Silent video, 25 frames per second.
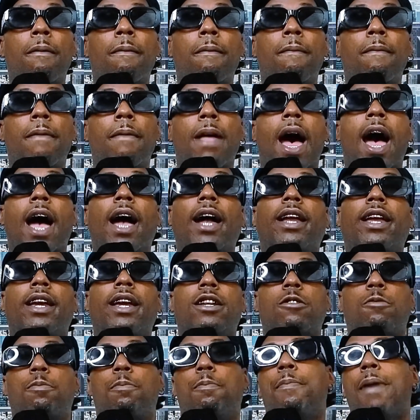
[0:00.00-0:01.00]
I guess
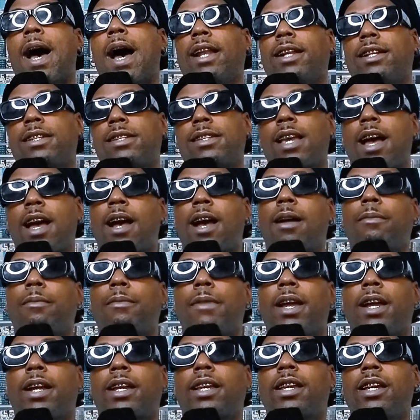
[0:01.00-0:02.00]
by the time that
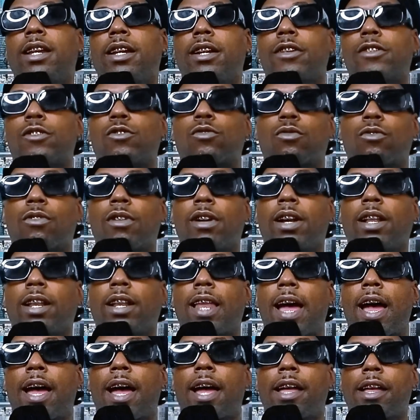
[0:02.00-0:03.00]
kids
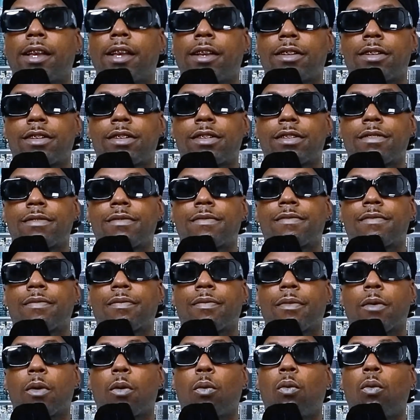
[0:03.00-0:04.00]
realize
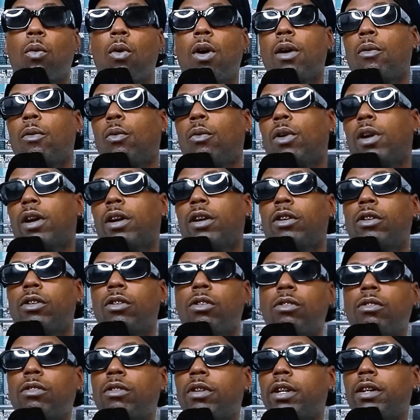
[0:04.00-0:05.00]
what we're
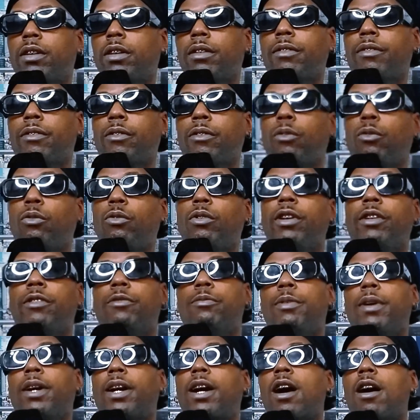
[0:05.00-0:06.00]
doing, we've
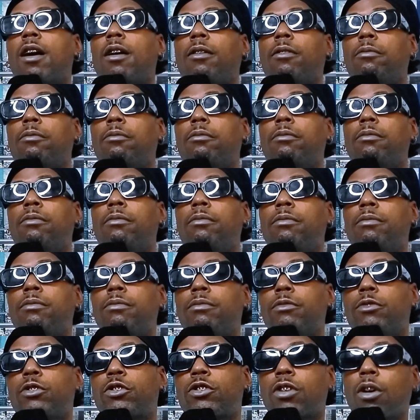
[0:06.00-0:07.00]
become
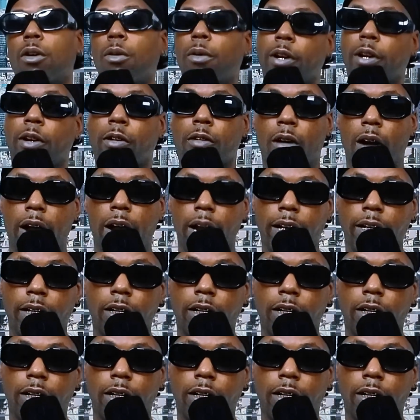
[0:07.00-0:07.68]
so ingrained in the